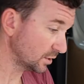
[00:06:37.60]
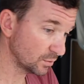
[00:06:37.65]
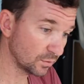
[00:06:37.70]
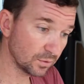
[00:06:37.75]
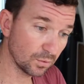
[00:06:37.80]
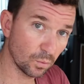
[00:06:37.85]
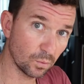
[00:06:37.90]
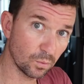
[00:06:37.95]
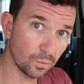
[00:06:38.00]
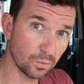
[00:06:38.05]
to
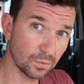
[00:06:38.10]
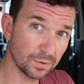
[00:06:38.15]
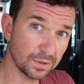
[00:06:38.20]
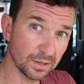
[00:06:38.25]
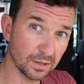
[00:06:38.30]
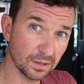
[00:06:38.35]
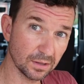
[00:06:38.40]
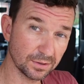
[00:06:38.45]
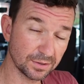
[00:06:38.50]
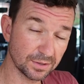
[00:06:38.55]
do
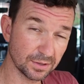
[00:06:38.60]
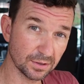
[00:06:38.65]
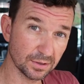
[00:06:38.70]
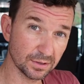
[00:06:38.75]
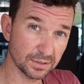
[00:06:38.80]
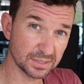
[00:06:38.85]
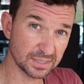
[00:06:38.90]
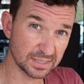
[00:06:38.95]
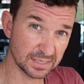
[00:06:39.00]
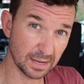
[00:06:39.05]

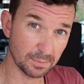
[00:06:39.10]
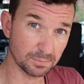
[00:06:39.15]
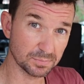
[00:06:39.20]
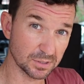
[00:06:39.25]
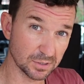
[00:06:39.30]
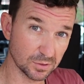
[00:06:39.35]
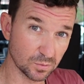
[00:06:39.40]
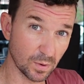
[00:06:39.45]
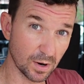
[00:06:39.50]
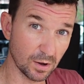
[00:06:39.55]
the steps
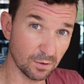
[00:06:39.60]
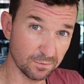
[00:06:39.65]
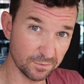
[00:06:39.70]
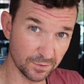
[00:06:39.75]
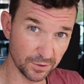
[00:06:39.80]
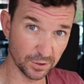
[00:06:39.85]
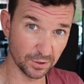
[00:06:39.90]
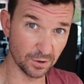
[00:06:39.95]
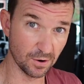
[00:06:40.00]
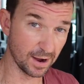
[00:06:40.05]
as well for
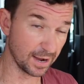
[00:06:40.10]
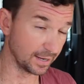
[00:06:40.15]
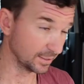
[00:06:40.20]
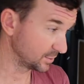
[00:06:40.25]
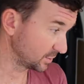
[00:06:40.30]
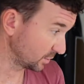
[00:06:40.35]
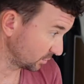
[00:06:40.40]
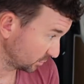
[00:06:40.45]
you guys. So